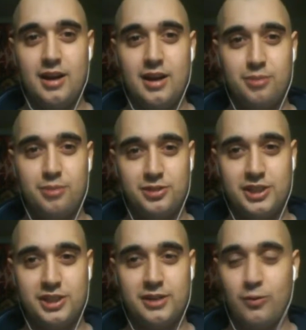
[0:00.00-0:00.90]

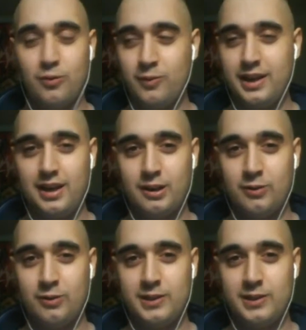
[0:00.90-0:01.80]
bullshit, we are
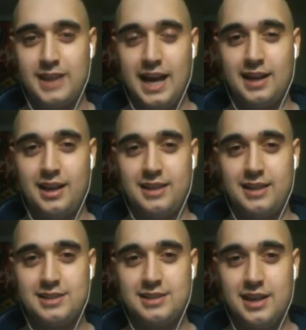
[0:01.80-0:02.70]
going to
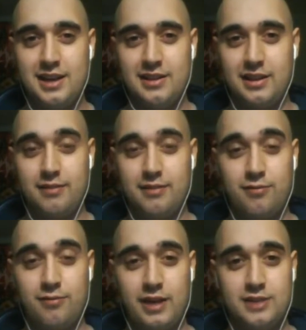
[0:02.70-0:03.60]
analyze the
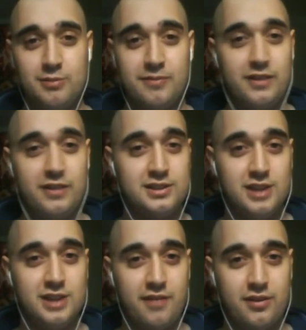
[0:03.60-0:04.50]
phrase from a
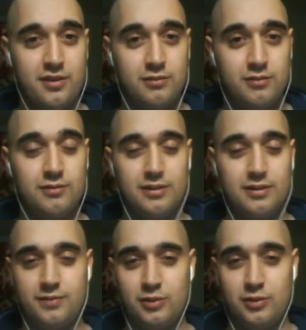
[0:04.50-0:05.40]
philosophical
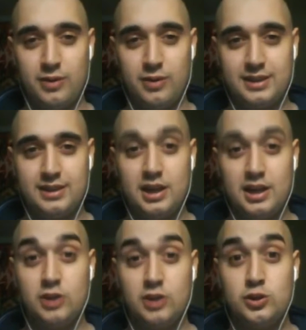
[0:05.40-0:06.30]
viewpoint,
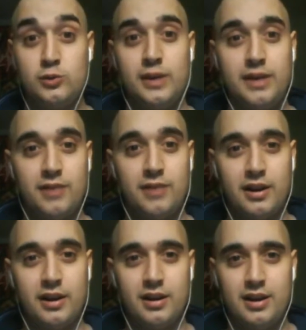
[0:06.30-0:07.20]
too even.
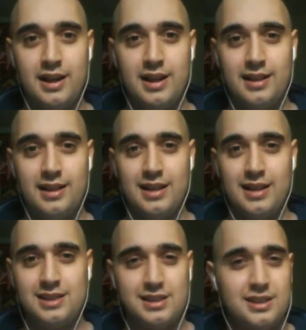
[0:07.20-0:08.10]

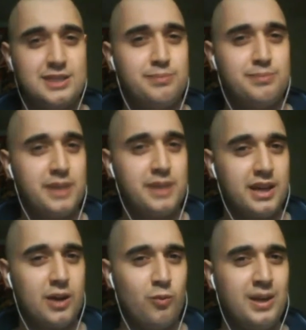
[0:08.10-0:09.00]
Lexically
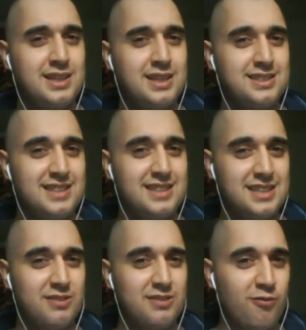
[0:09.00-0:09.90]
speaking, what does
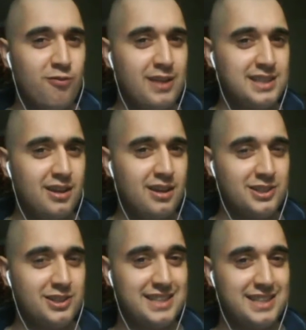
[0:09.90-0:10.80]
this
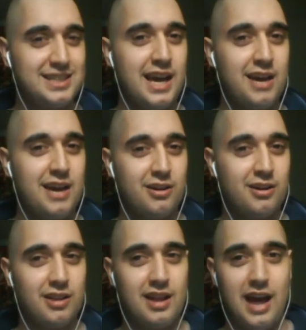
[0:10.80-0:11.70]
phraseology entail?
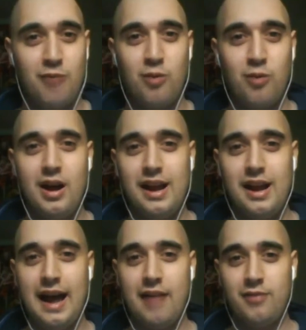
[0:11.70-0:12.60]
And why
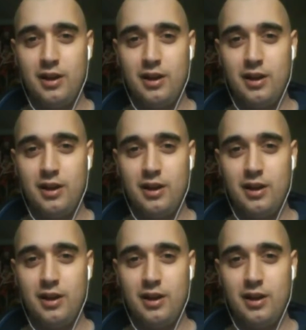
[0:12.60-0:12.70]
have